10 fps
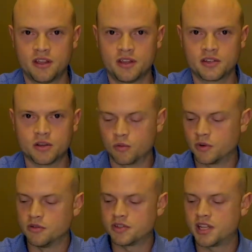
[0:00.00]
So
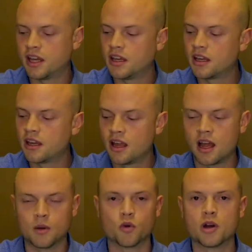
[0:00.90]
when you say,
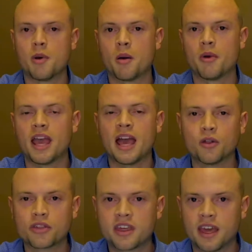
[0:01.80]
I'm worried about my
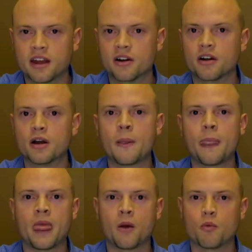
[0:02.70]
health care,
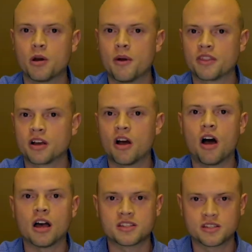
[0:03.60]
I'm worried about the
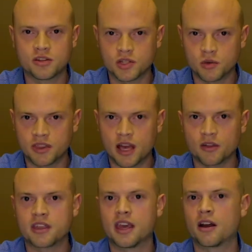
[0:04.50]
costs associated with
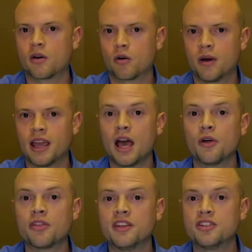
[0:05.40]
health care or my
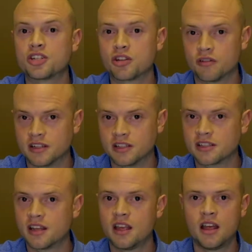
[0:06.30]
health
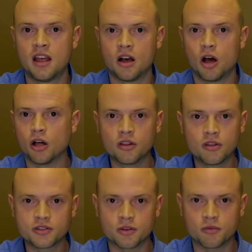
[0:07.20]
insurance, all of
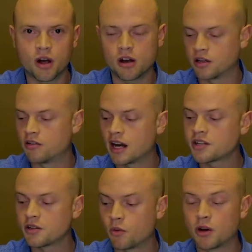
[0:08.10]
those are wrong. You're
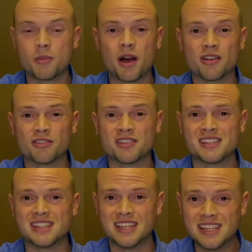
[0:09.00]
actually worried about your
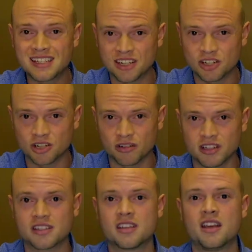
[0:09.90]
disease
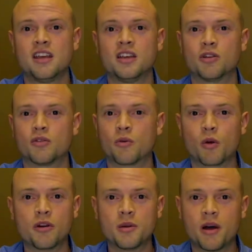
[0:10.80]
insurance. You're
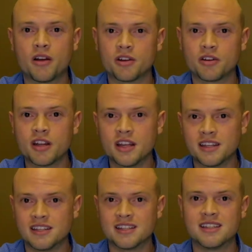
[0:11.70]
worried about your
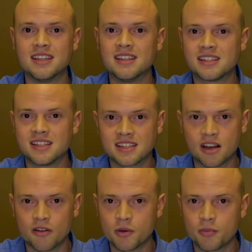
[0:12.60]
disease
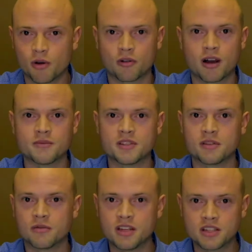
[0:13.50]
discovery programs and
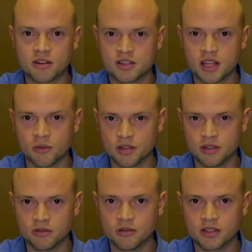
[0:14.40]
the research that we
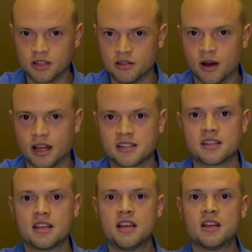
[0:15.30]
do in the US.
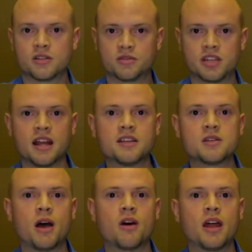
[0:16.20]
So tonight is
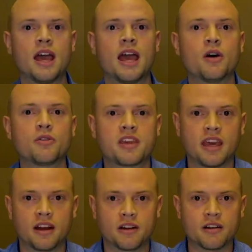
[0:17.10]
about
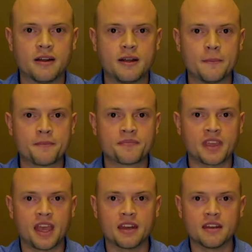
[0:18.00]
healthcare.
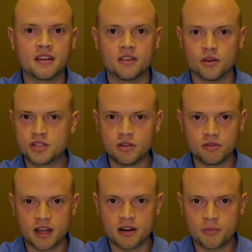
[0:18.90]
And those of you
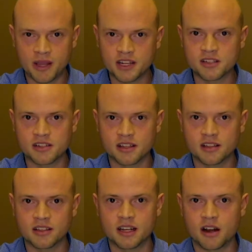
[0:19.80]
that are patients in the
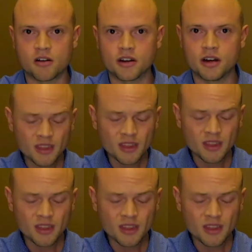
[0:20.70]
clinic already know